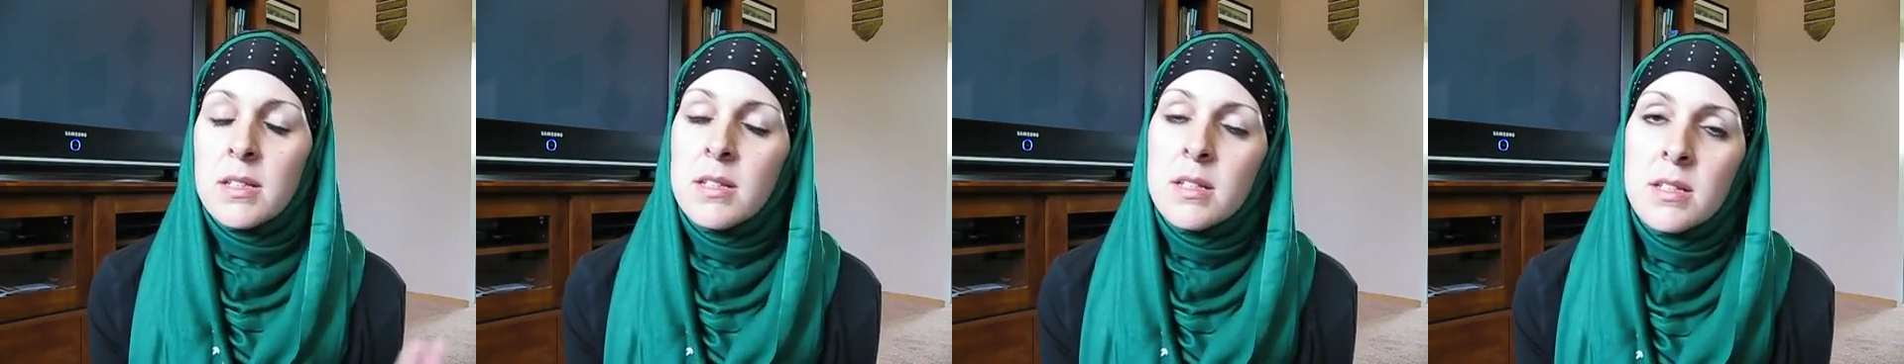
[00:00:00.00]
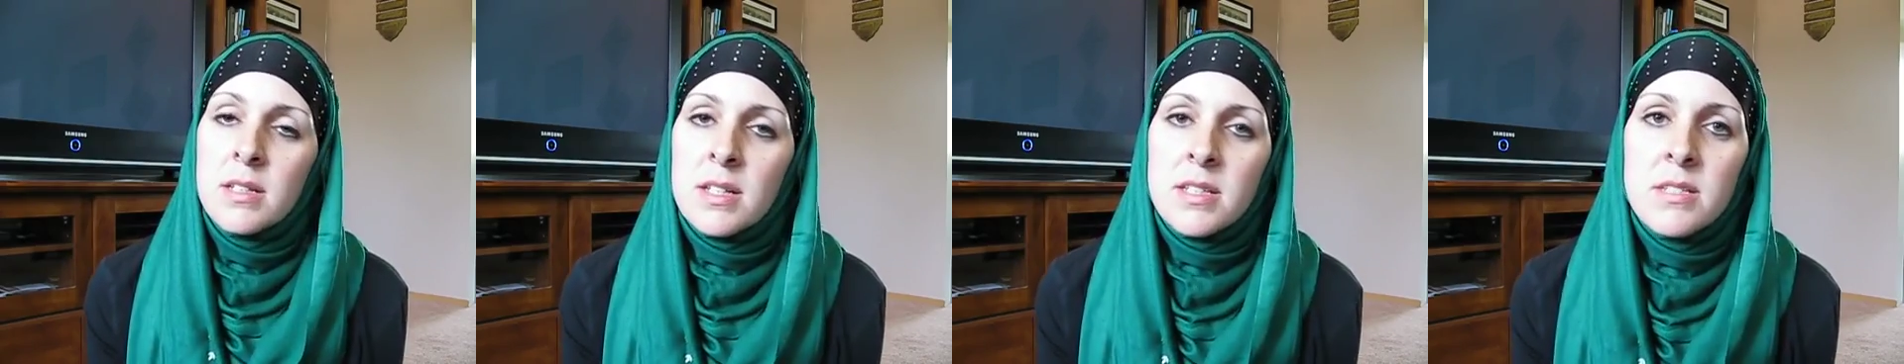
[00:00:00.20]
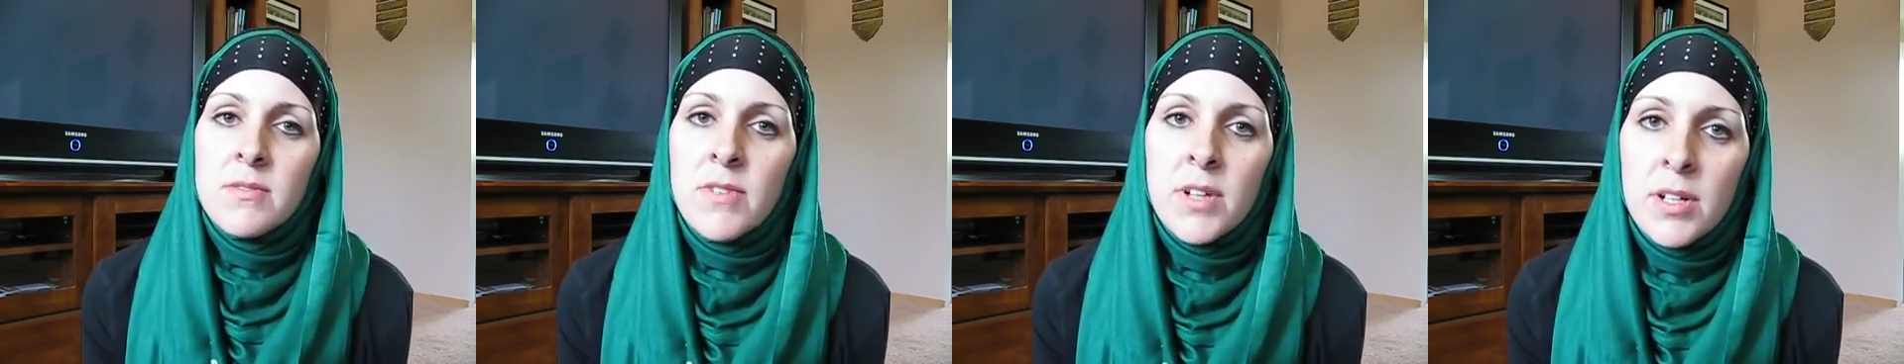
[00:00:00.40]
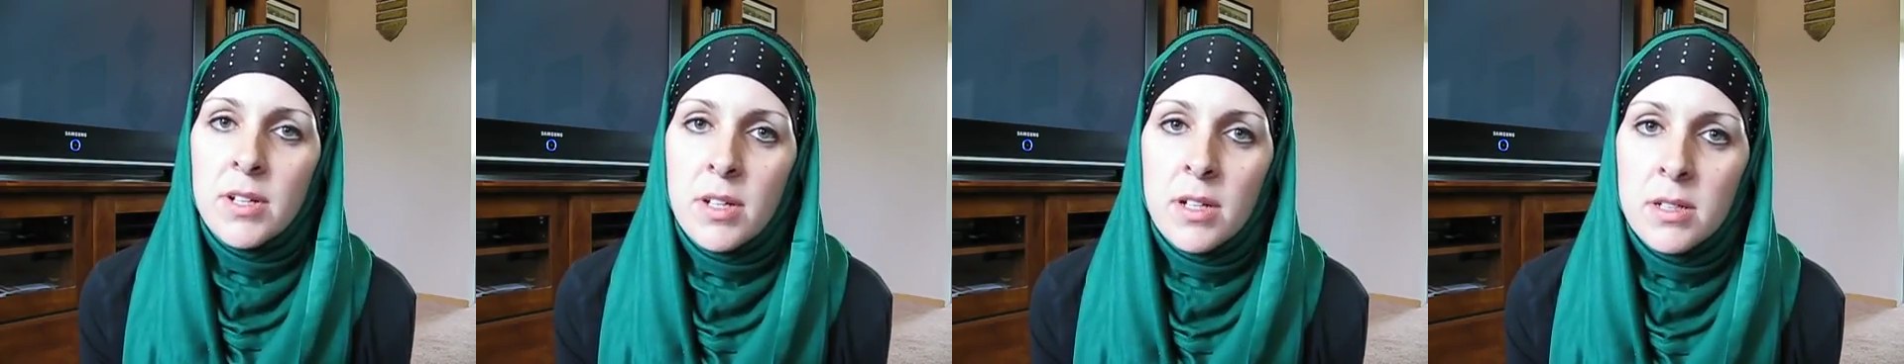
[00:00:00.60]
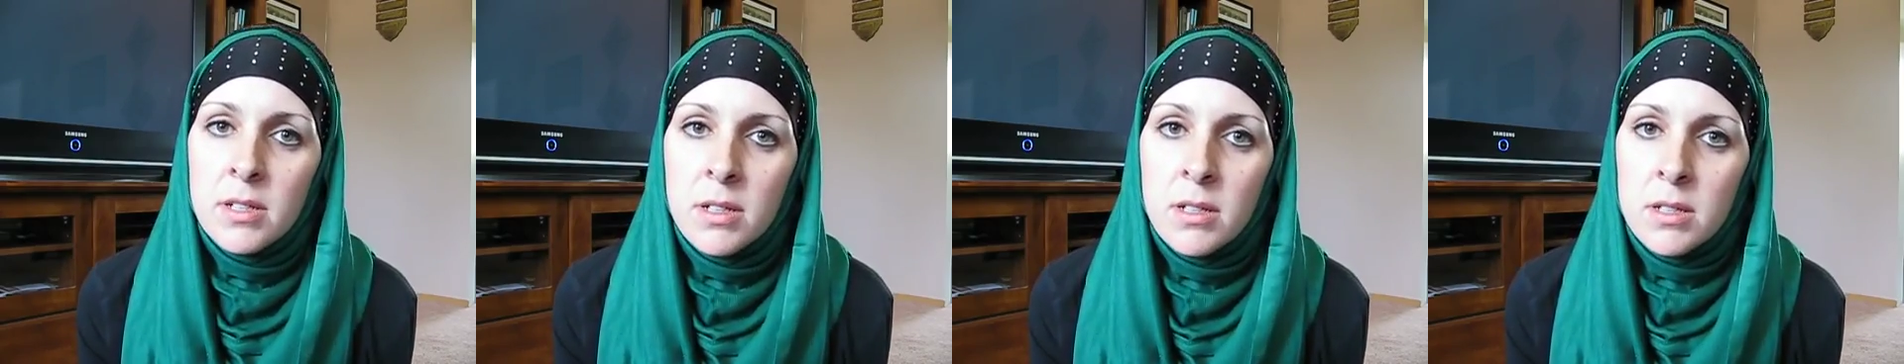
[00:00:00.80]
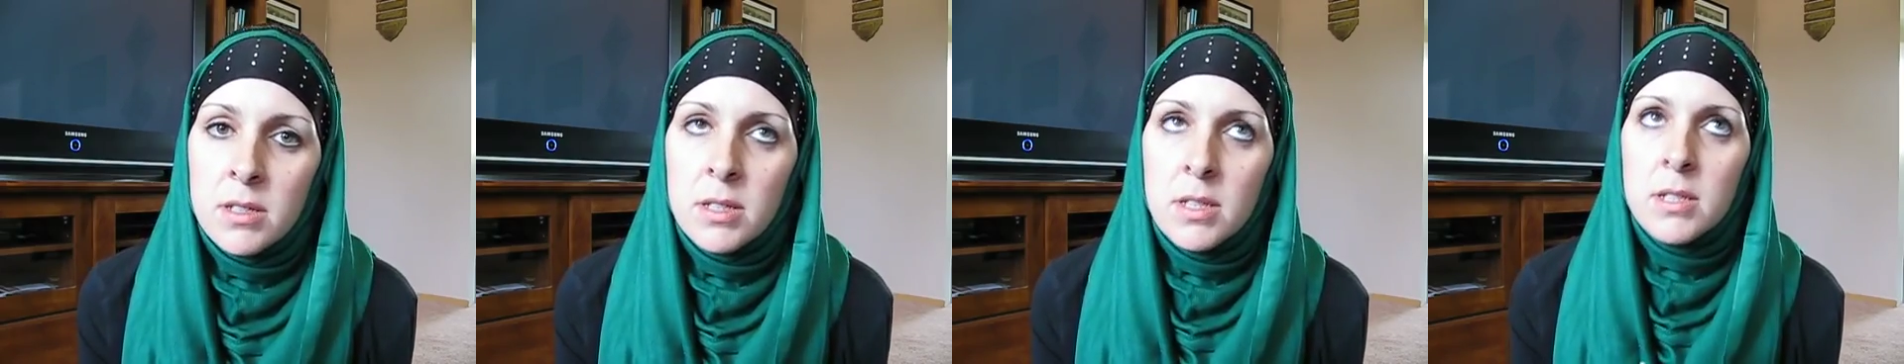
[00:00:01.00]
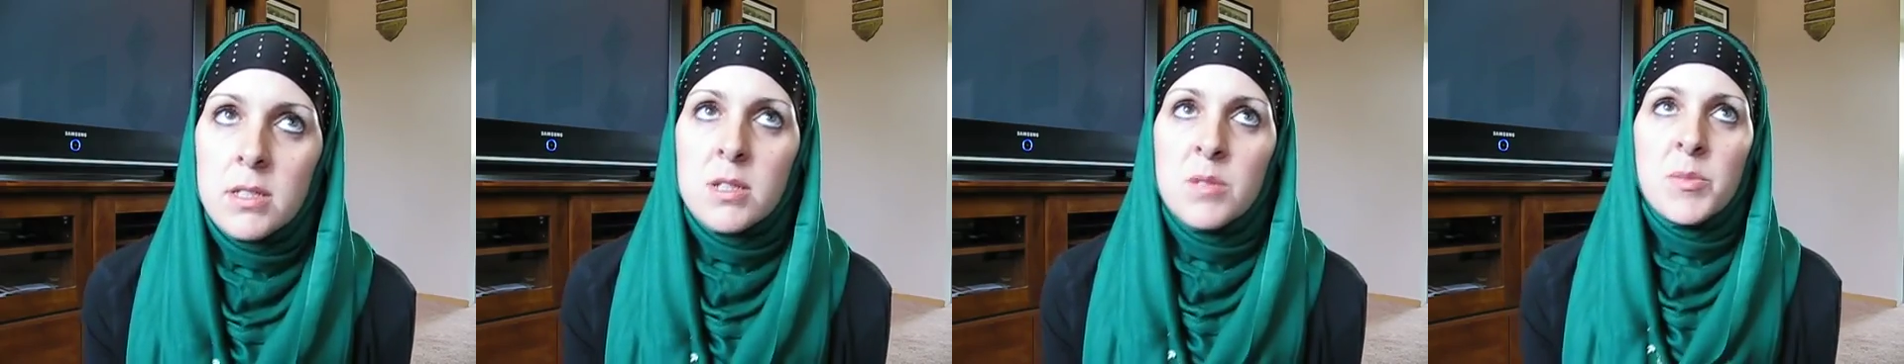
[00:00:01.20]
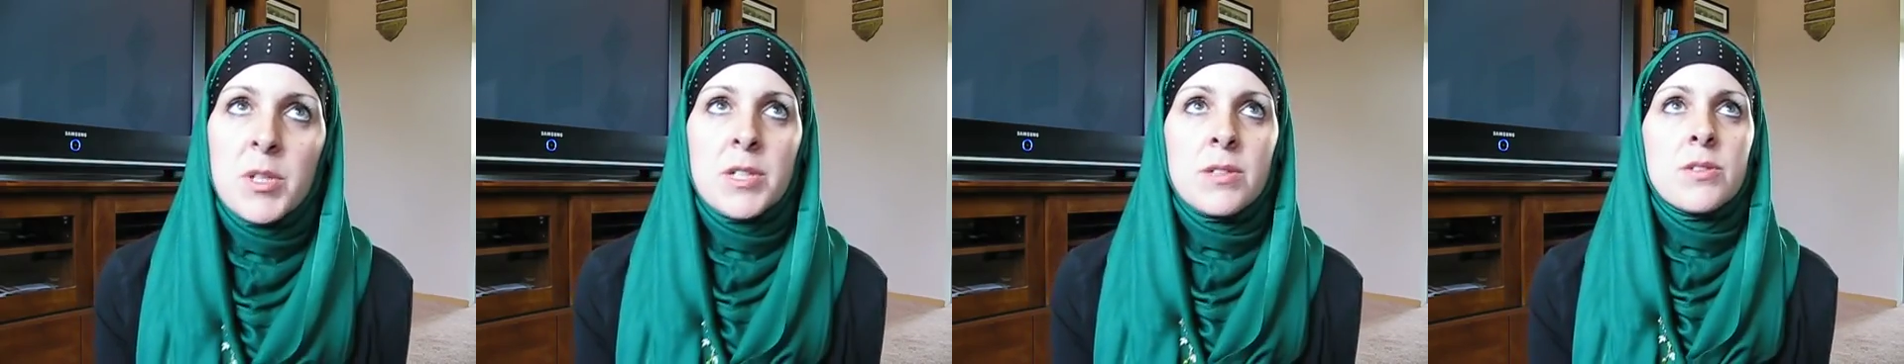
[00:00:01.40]
that's very ungodly
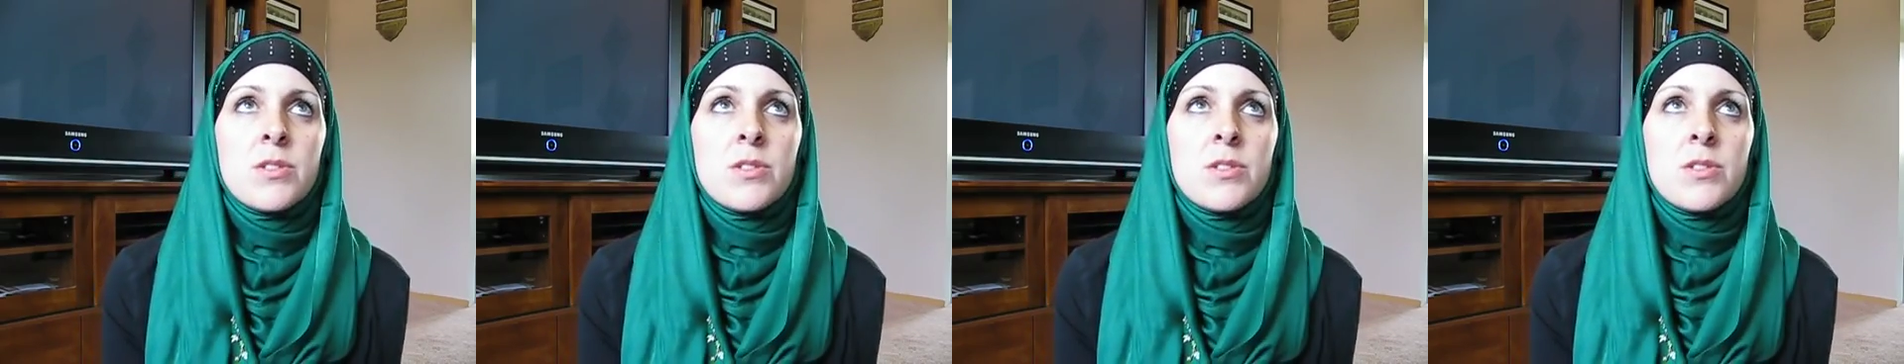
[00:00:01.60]
to me.